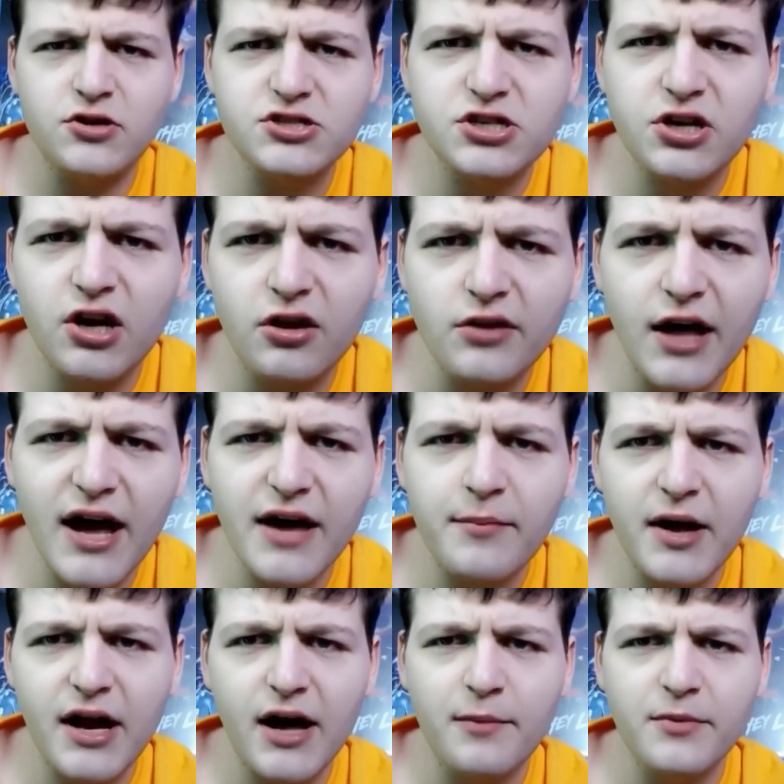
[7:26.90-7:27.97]
course they're gonna lie
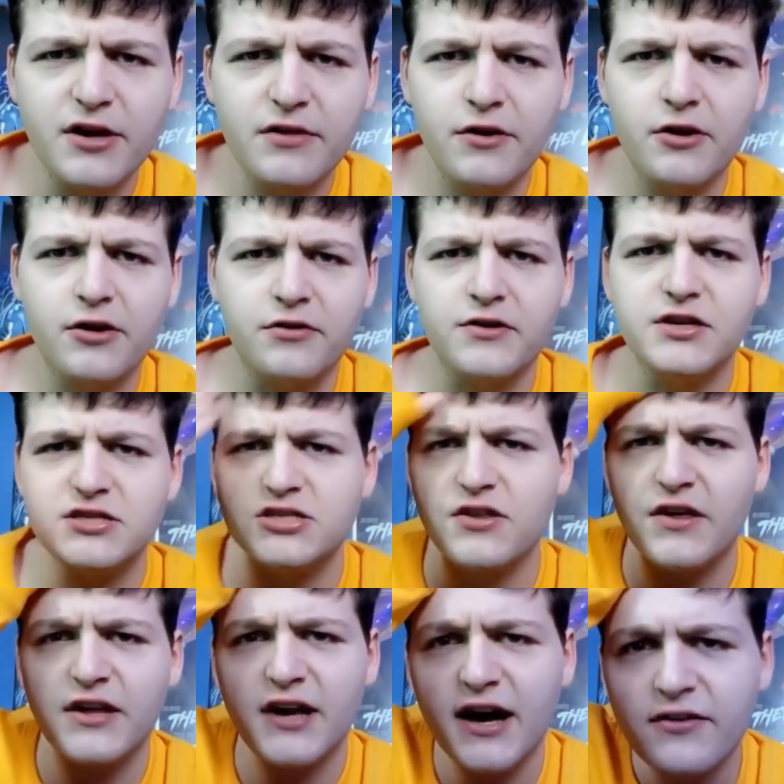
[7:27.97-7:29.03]
about how big the earth is so
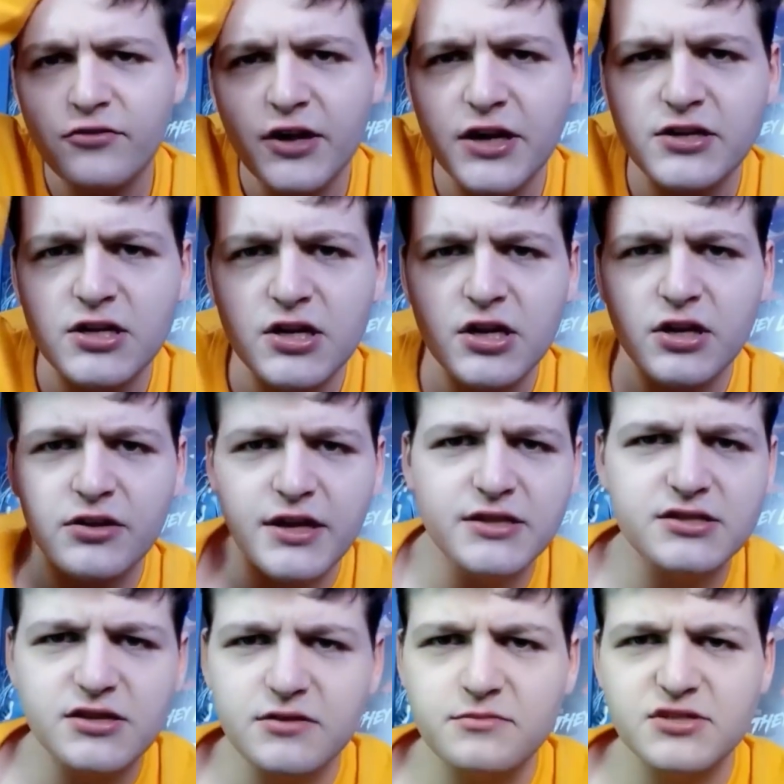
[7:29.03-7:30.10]
they can have land
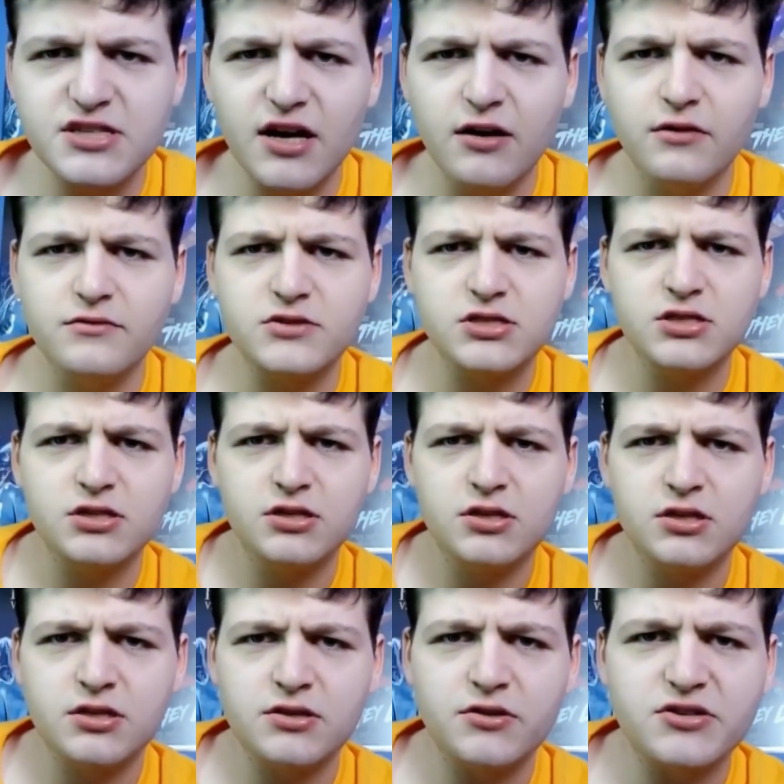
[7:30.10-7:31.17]
to themselves.
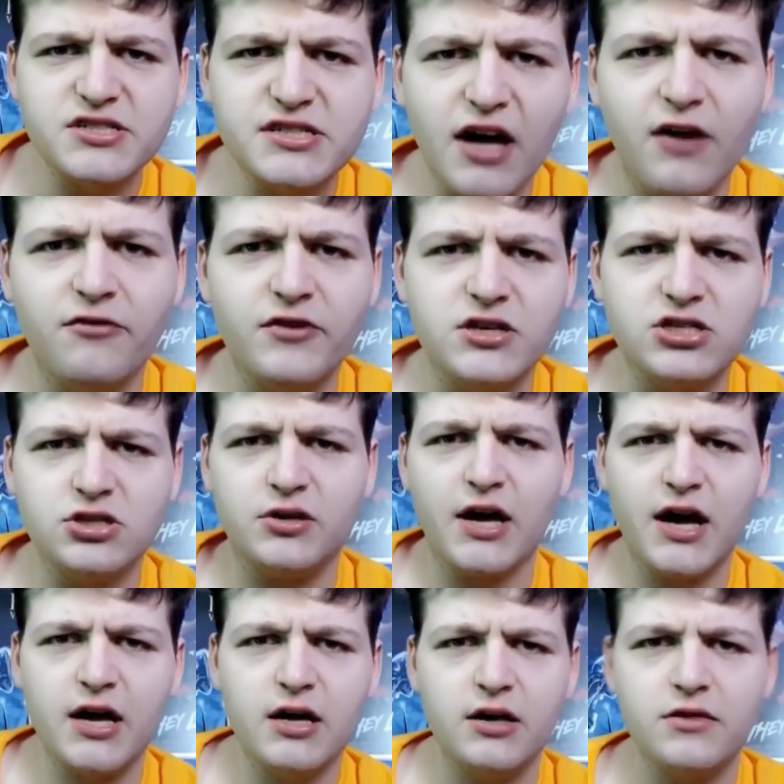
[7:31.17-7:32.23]
They're selfish,
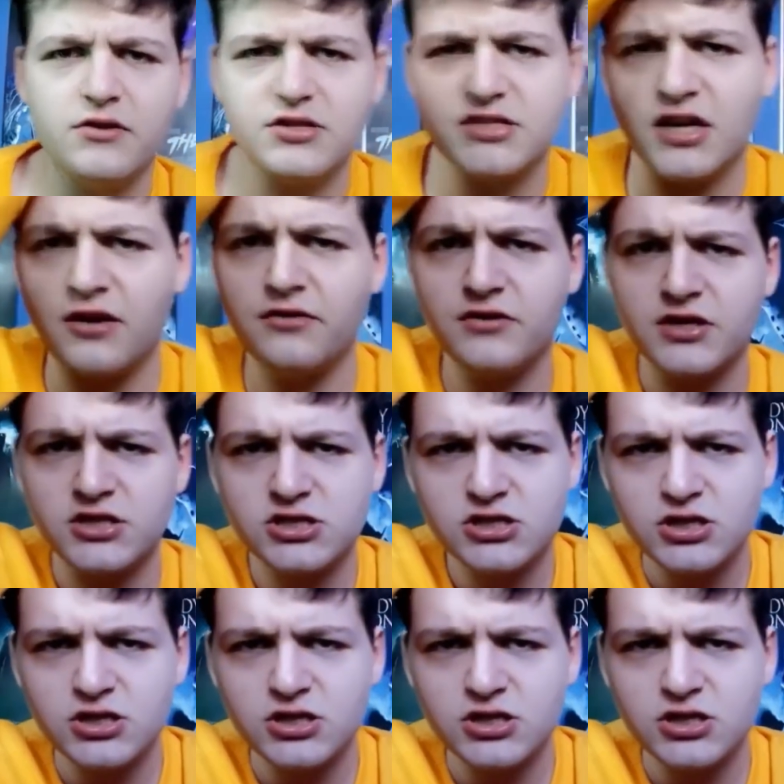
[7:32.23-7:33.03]
okay? They're selfish.